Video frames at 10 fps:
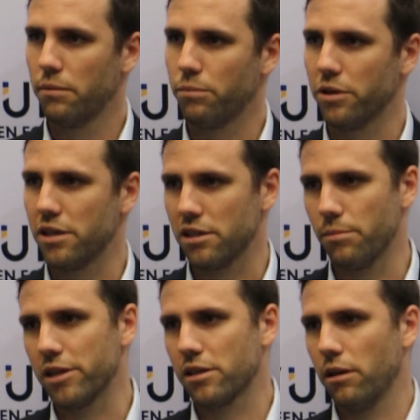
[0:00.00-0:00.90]
because there's
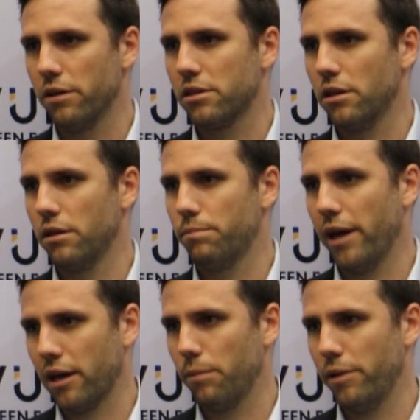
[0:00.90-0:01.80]
a much closer
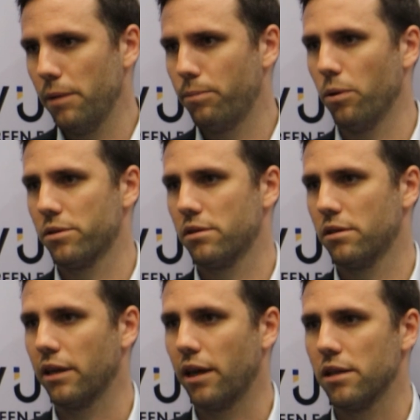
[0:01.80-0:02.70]
backup airport
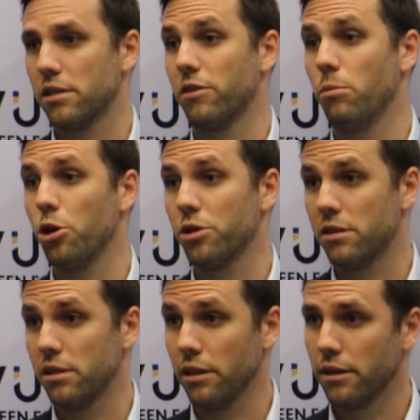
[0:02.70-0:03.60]
in case of an
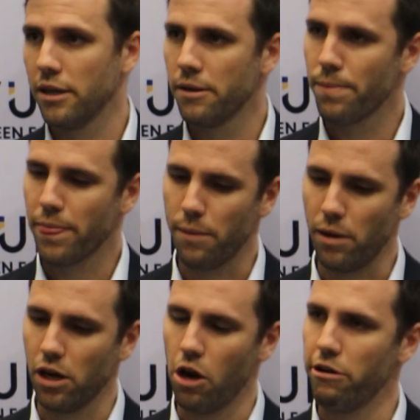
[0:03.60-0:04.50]
emergency. And
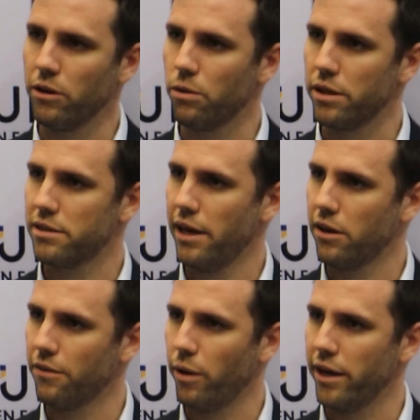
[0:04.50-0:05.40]
by lowering all this
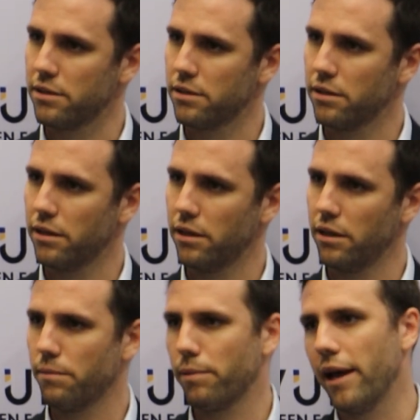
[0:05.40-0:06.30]
takeoff weight,
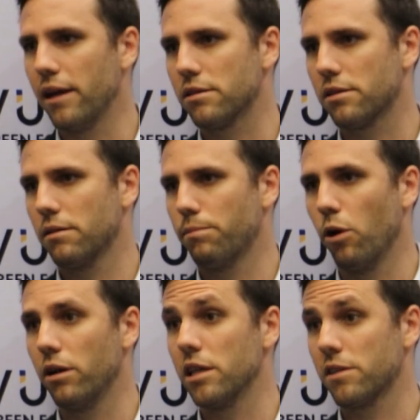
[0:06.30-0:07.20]
planes
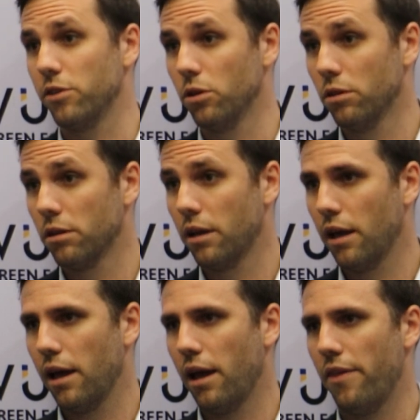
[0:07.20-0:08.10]
burn less fuel
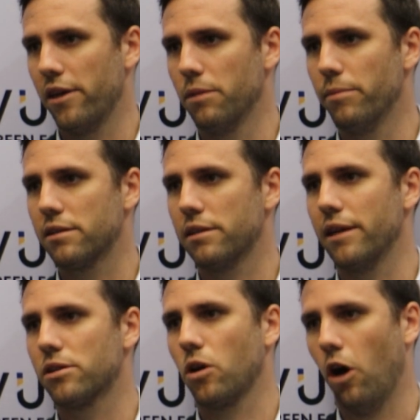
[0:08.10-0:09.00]
and then emit
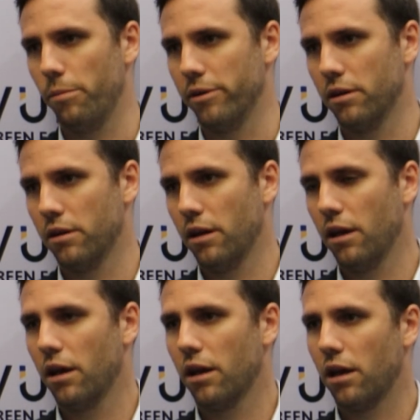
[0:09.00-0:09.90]
less carbon.
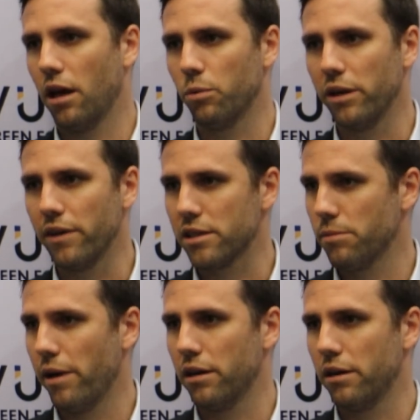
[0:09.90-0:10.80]
And we've
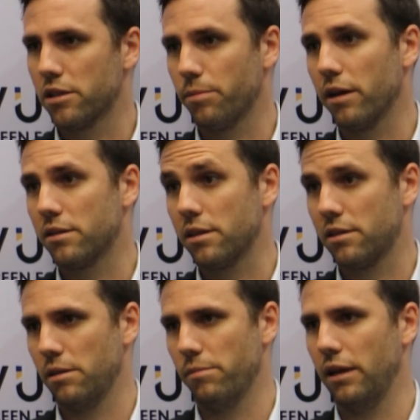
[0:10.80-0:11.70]
estimated it's about
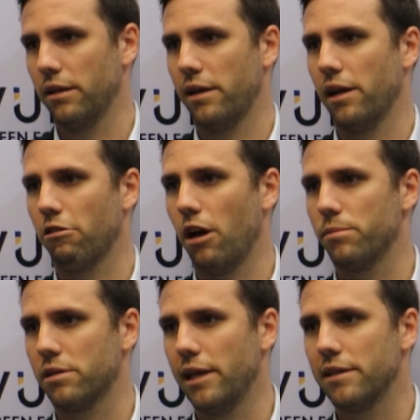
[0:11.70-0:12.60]
60 million
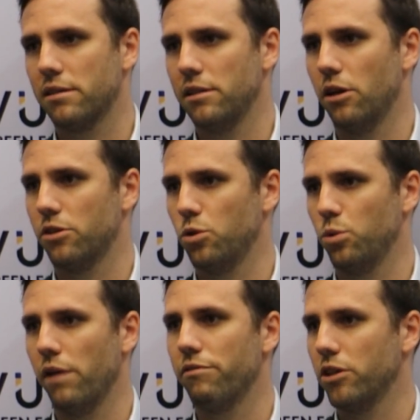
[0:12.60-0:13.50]
kilograms less
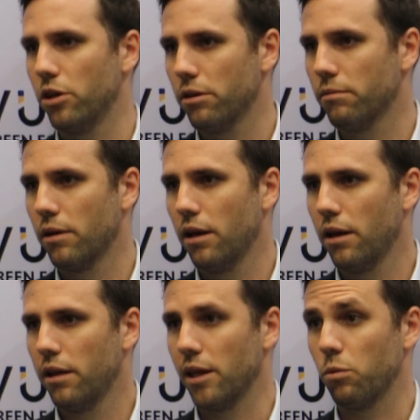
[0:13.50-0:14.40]
CO2 every year
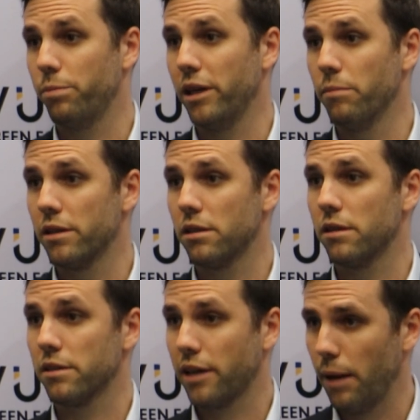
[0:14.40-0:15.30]
that would be emitted
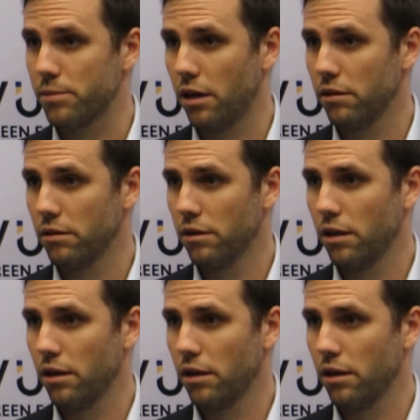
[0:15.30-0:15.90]
into Cape Town,